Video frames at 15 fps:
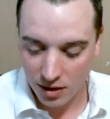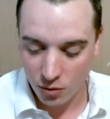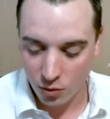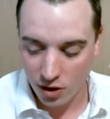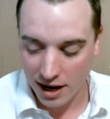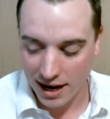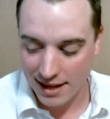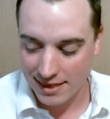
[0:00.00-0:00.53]

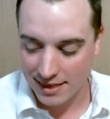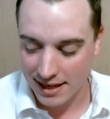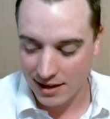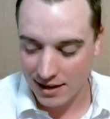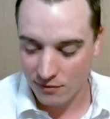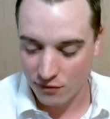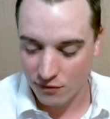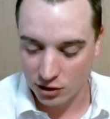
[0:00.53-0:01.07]
what I
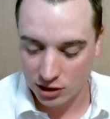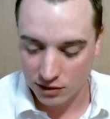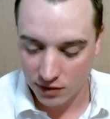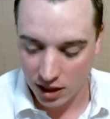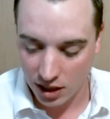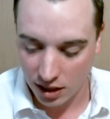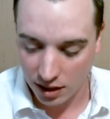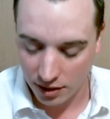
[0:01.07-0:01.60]
think, first of
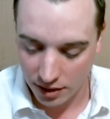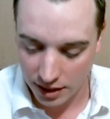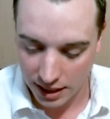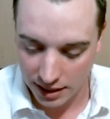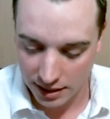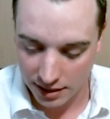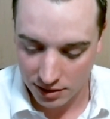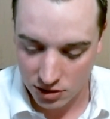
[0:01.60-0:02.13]
all, that
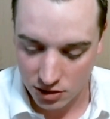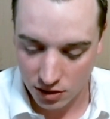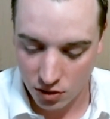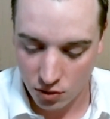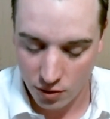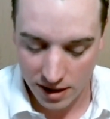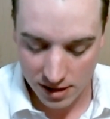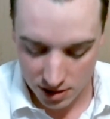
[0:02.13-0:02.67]
is
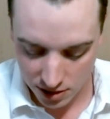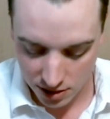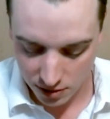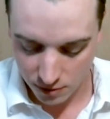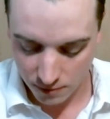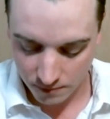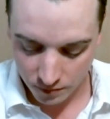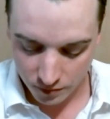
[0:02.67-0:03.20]
going
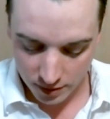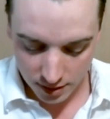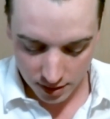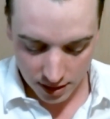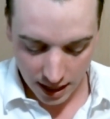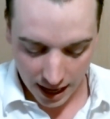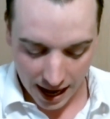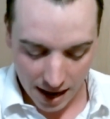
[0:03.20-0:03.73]
to
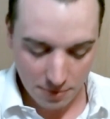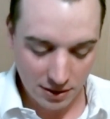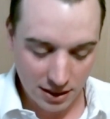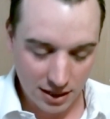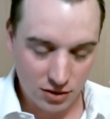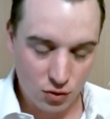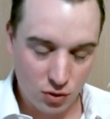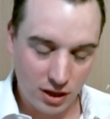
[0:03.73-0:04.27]
happen
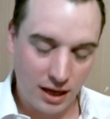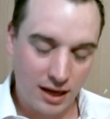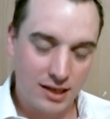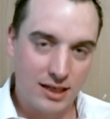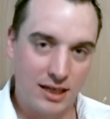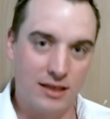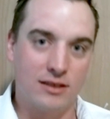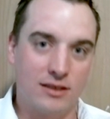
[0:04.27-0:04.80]
in
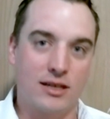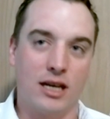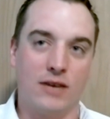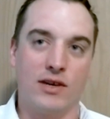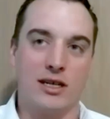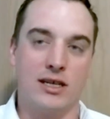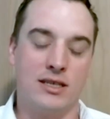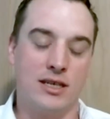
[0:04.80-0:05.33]
2018 is kind of
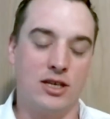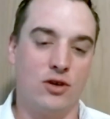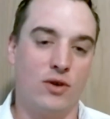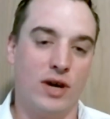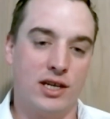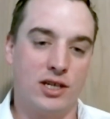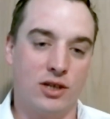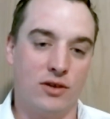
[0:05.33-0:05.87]
a
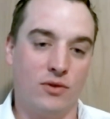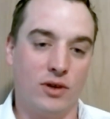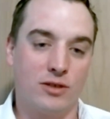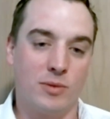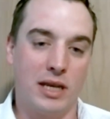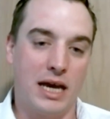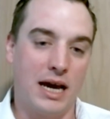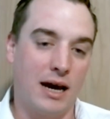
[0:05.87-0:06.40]
continuation of what's
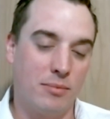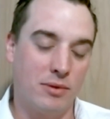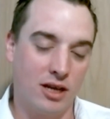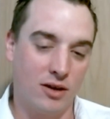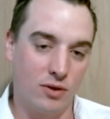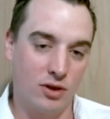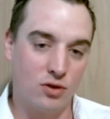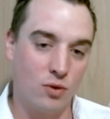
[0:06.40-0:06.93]
been
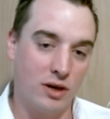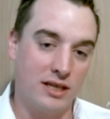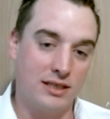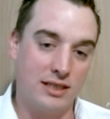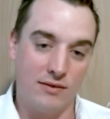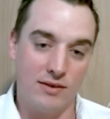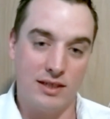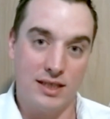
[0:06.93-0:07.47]
happening with
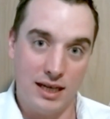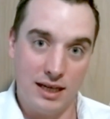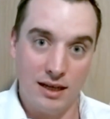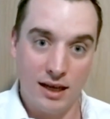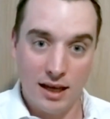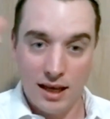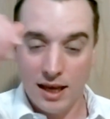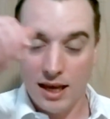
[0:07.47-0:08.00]

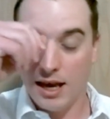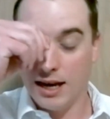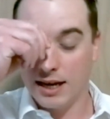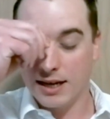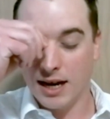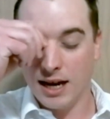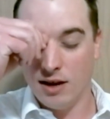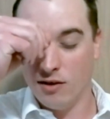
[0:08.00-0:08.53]
2017. And
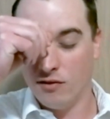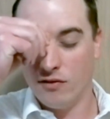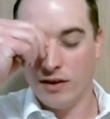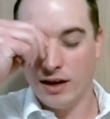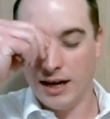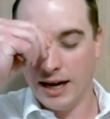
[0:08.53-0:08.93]
it kind of